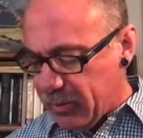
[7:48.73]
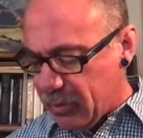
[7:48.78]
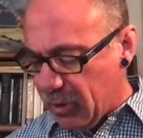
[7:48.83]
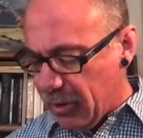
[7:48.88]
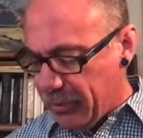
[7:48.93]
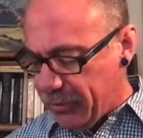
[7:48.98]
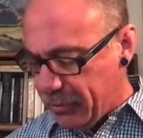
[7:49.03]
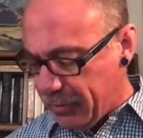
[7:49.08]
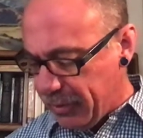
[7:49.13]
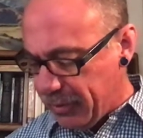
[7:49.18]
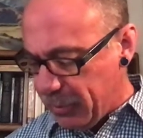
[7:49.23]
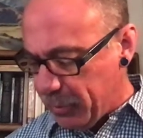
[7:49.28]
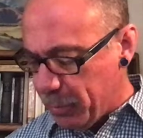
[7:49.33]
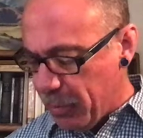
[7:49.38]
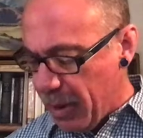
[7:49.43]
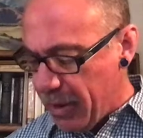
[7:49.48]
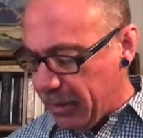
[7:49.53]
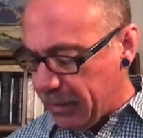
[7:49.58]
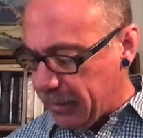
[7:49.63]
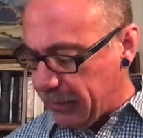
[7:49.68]
culture is a
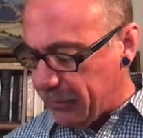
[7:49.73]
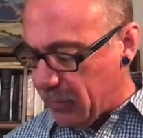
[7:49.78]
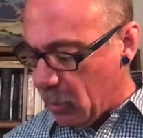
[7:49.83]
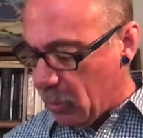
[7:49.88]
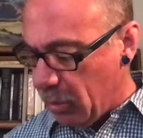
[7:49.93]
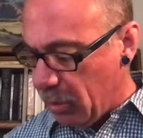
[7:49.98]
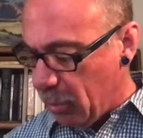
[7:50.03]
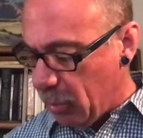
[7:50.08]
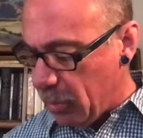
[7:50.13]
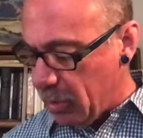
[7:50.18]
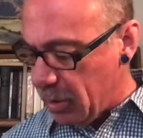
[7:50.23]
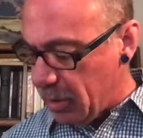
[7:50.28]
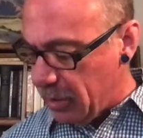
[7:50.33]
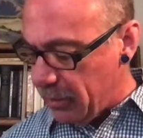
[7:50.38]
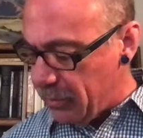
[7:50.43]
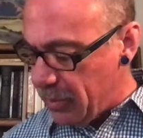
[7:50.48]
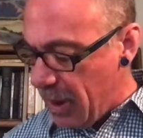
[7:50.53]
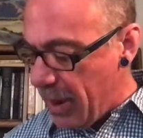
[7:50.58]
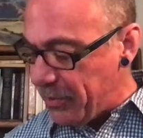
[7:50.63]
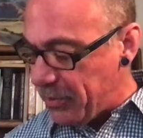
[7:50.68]
product of the whole
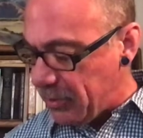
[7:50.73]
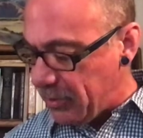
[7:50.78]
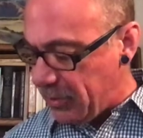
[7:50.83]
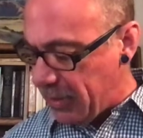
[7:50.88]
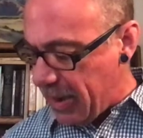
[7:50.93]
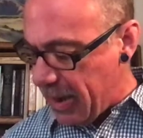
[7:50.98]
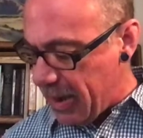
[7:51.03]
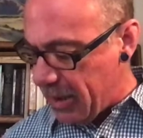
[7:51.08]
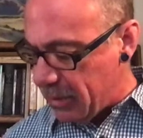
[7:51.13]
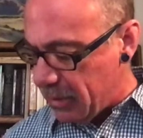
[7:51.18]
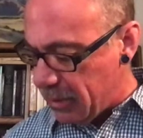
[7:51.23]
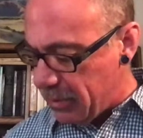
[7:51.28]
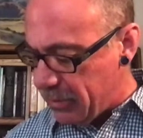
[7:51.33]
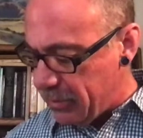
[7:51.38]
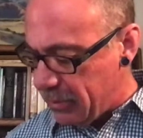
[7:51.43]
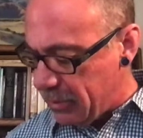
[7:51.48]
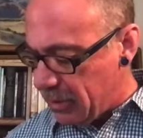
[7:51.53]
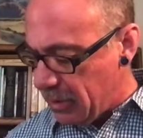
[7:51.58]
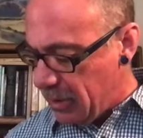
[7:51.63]
world, not just Anglos.